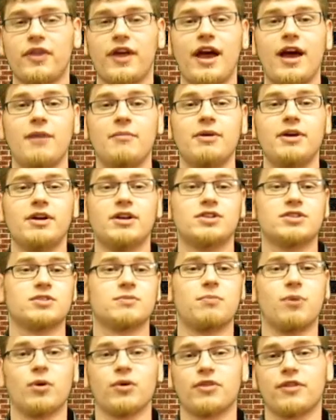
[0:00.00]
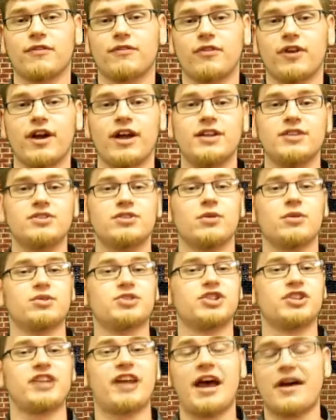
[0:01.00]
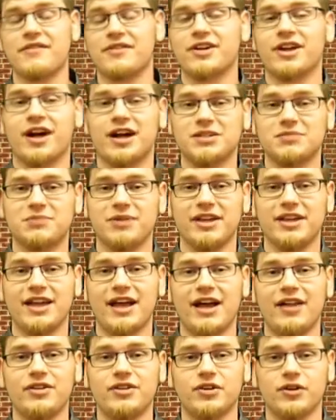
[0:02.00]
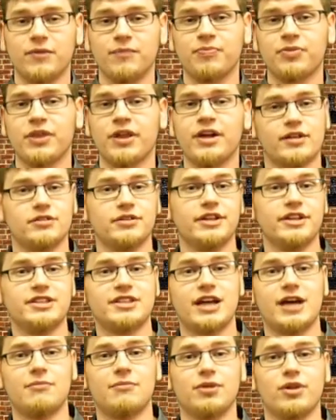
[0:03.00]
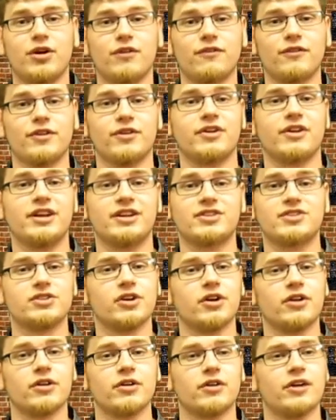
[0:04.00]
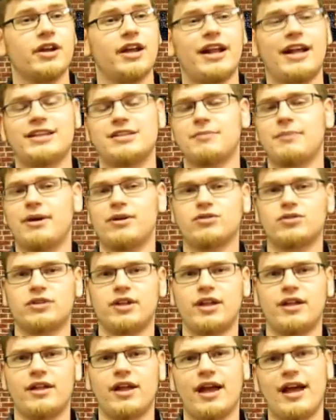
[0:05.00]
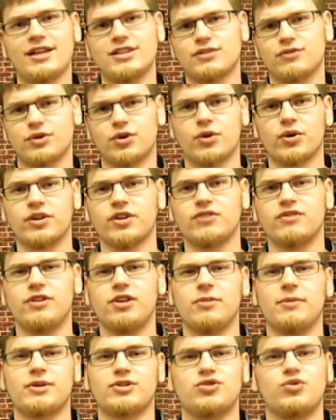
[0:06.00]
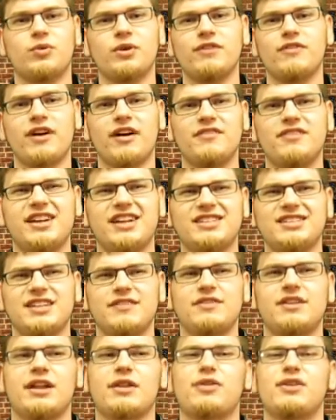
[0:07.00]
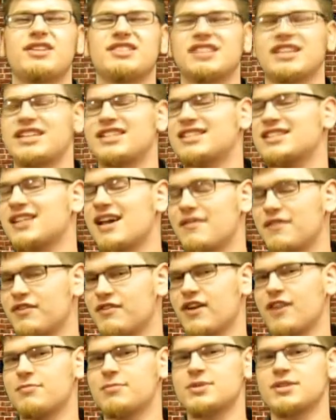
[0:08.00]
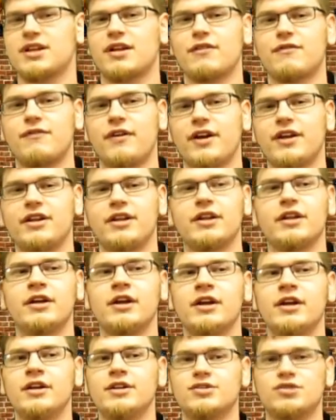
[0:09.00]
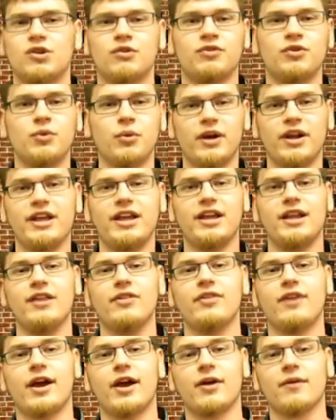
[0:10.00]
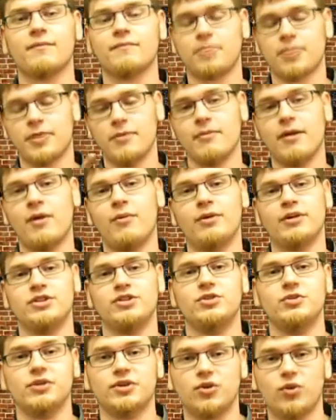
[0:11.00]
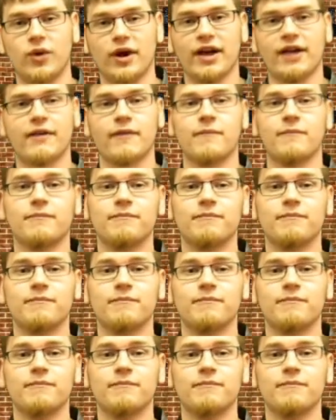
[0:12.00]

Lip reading: them, support the friends, or just have a cosplay calendar, link down below for their Kickstarter. It has about, as of recording this video, about 25 days left, and I think it's like 75% funded. So if you want to get in there, you might want to do it quick.